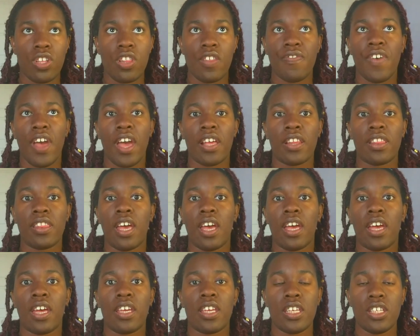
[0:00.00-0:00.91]
the fact
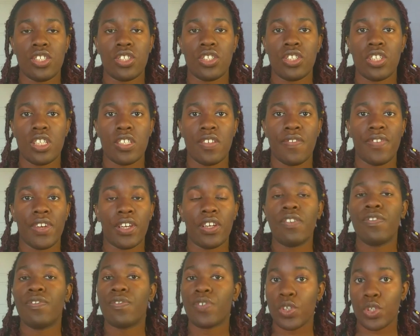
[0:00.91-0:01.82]
that hye-jun is a
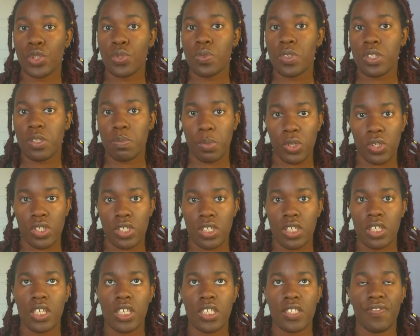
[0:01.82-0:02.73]
very virtuous
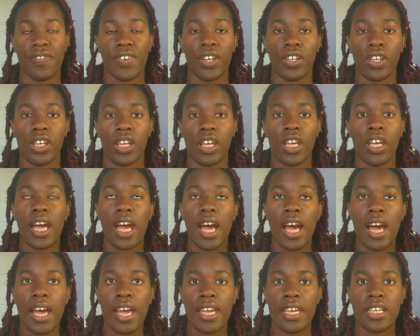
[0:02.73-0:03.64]
person. He's very
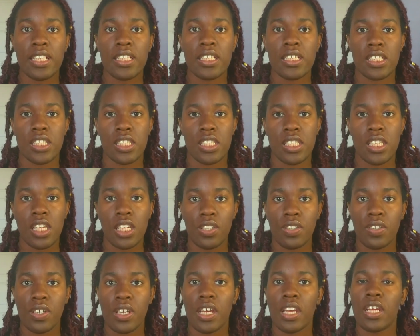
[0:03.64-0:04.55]
kind,
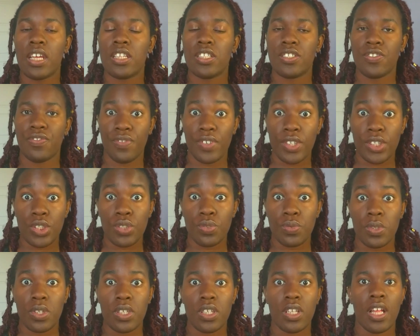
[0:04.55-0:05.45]
considerate,
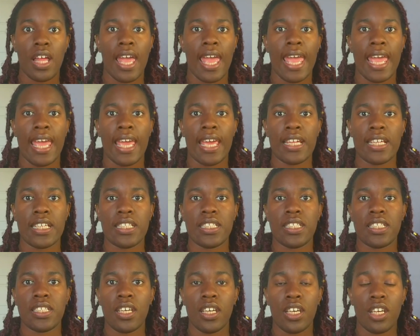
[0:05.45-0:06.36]
individual,
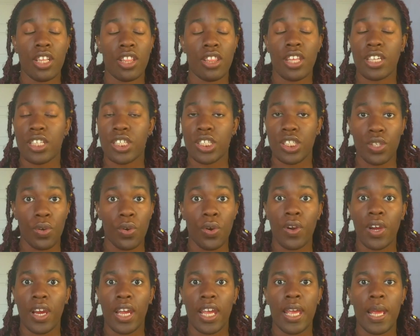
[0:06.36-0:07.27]
and that's
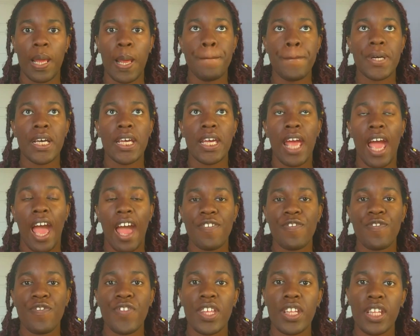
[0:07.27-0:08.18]
great. But I
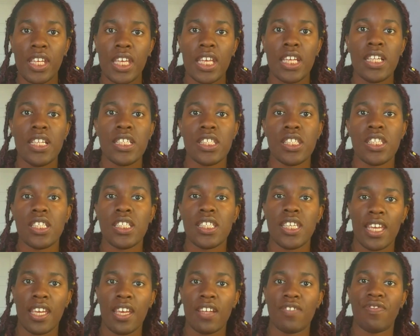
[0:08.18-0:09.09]
feel like he needs to
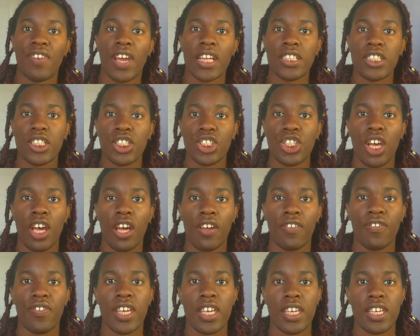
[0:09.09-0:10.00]
take advantage
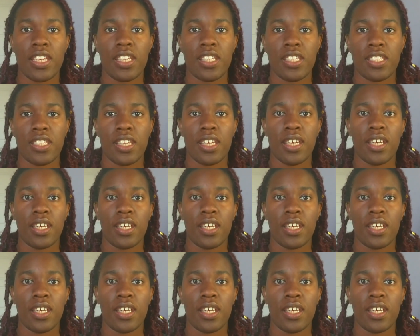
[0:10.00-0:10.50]
of his